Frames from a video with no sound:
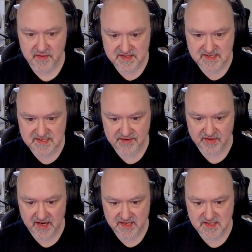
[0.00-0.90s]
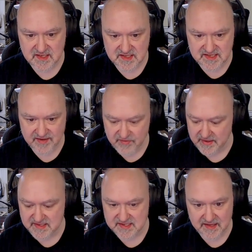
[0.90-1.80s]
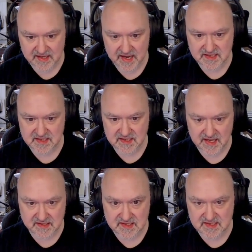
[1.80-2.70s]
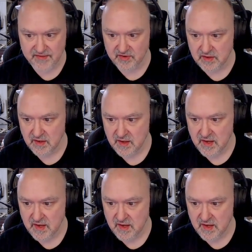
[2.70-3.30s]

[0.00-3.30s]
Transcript: That's a 7 8. The 7 makes that the 8 and that the 7.